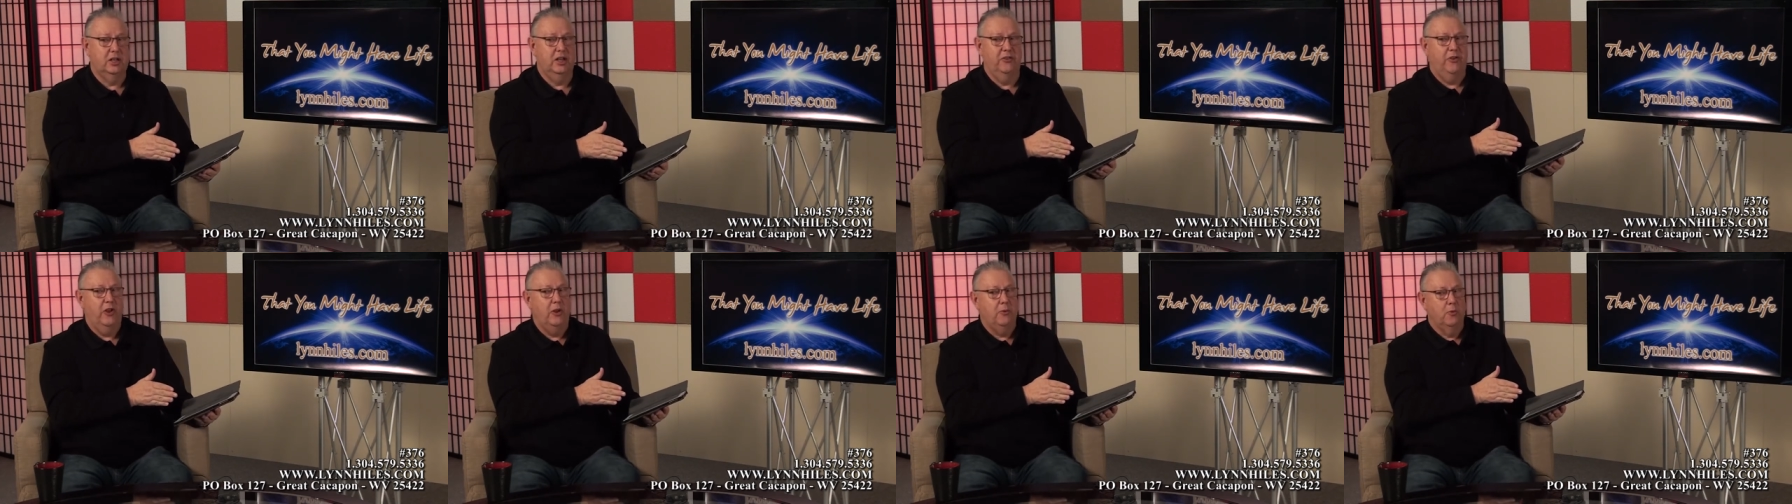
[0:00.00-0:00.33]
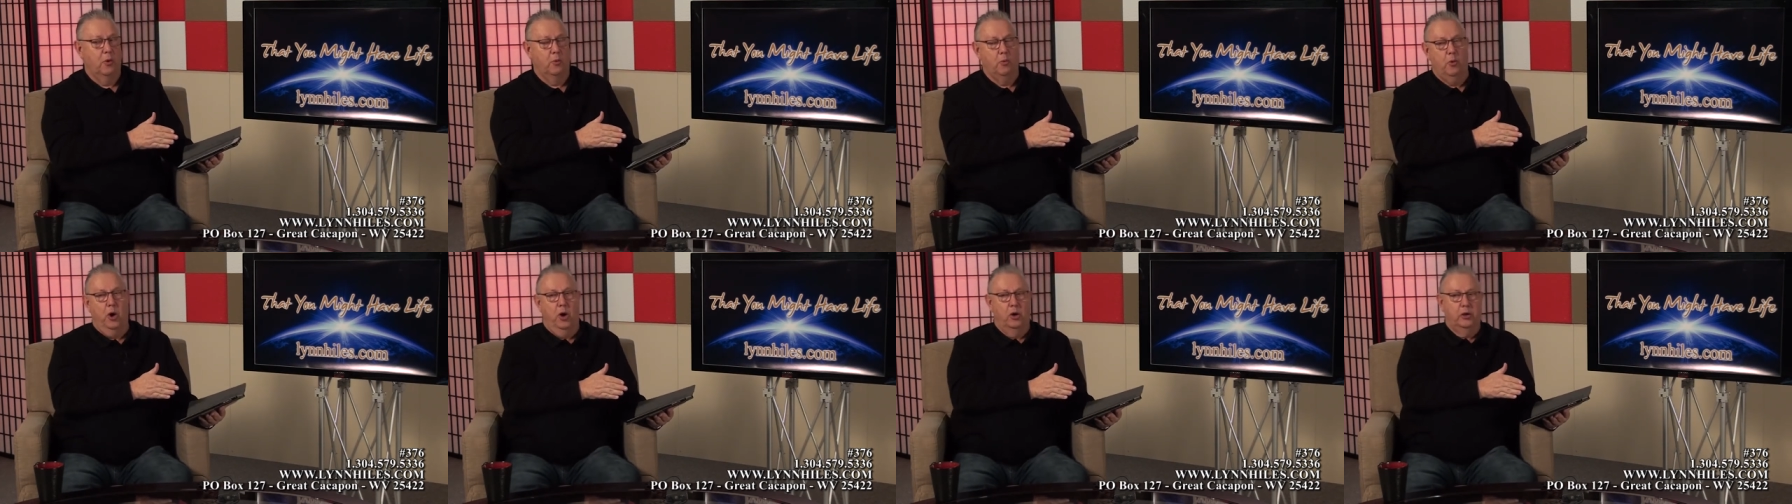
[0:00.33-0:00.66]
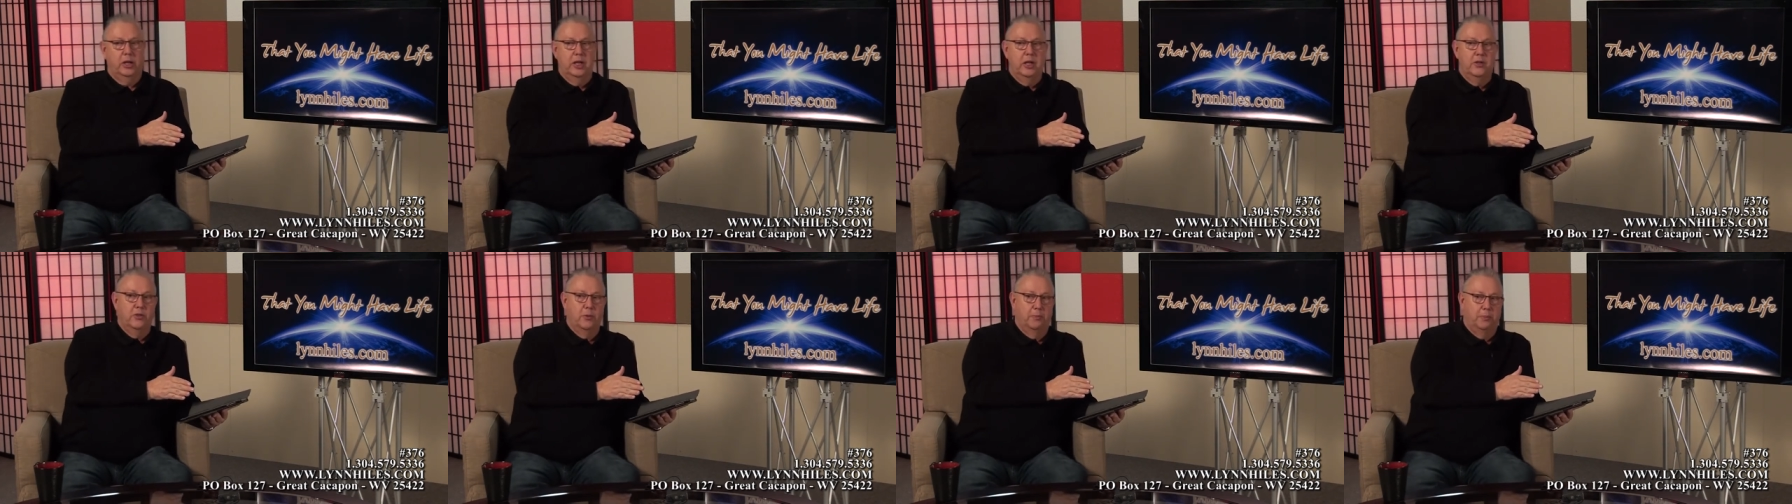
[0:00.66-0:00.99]
if he were
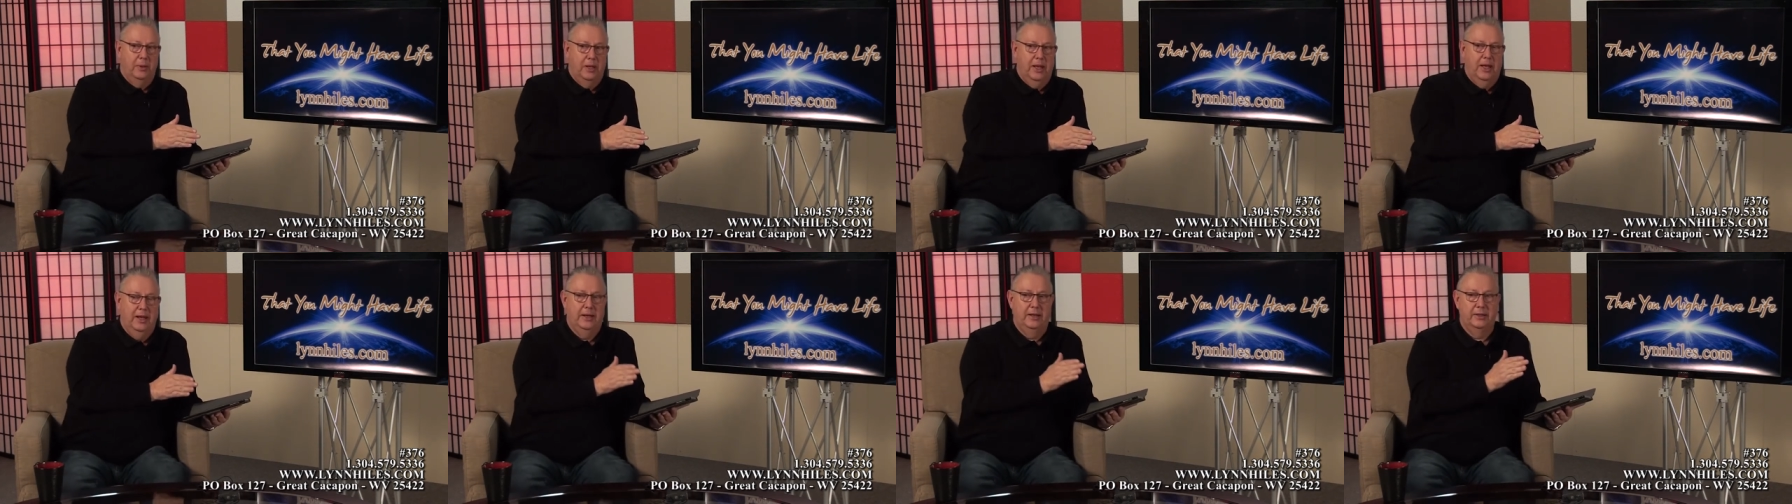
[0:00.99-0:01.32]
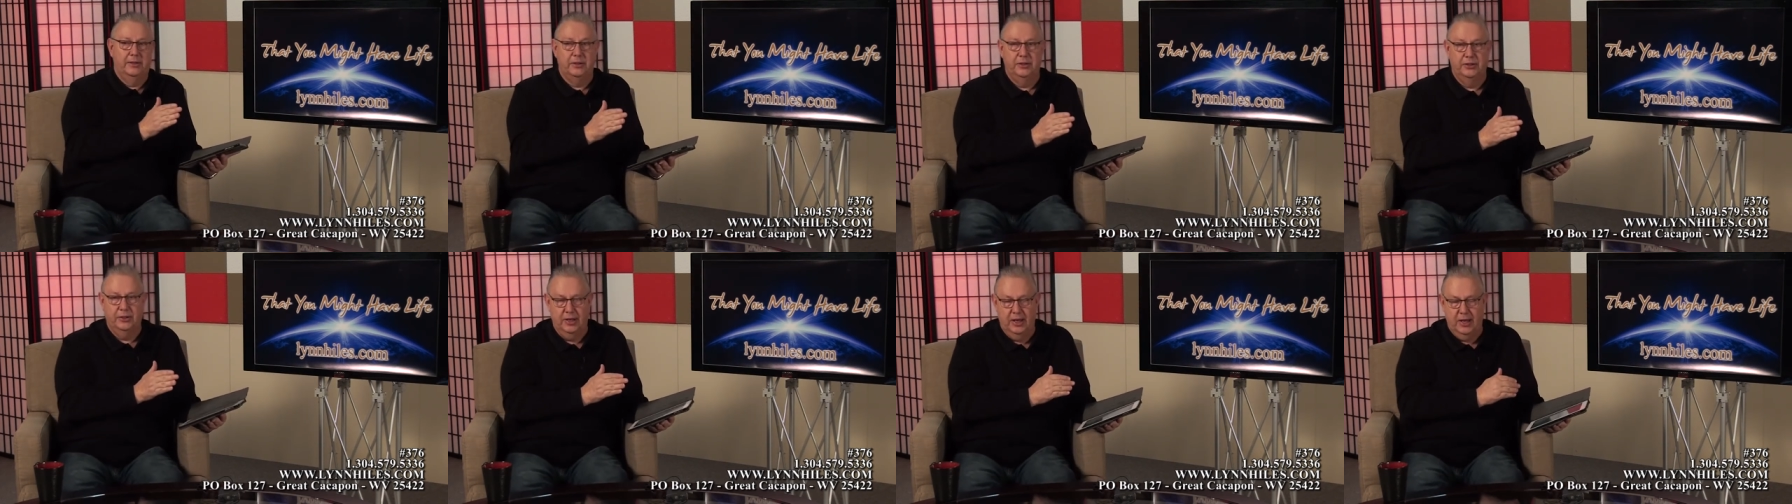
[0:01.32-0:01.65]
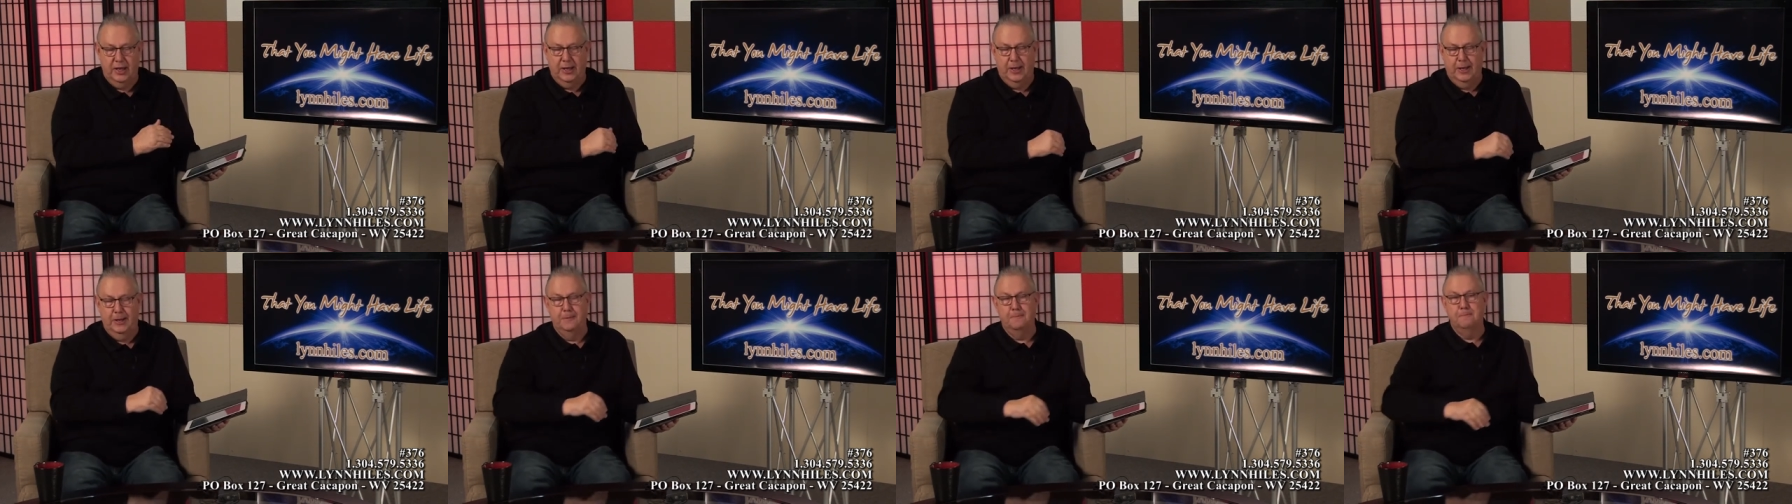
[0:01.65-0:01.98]
walking the planet
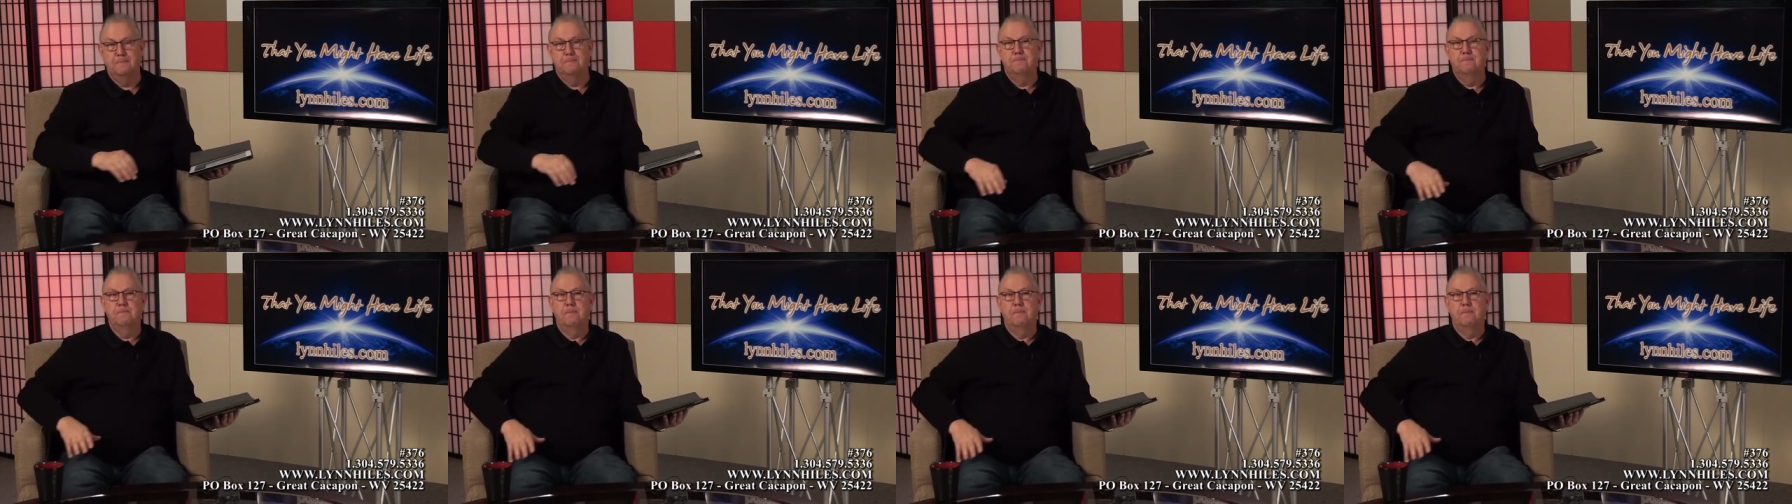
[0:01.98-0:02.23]
today,